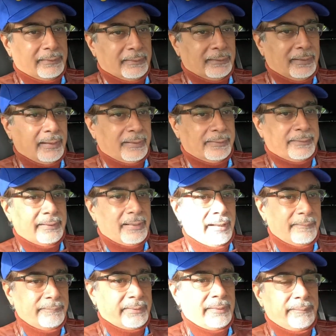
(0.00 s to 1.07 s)
like I said,
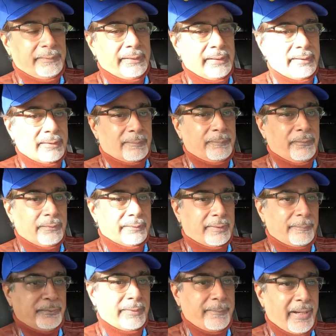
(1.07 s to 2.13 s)
I'm keeping it in sports.
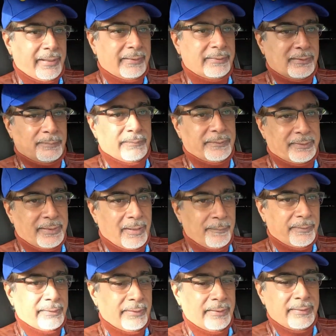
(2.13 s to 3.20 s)
I put it back into sports now
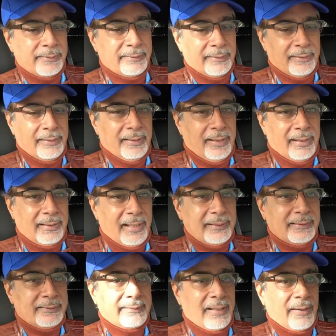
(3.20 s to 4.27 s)
because I
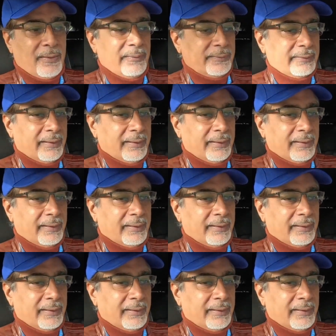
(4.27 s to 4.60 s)
like the sound.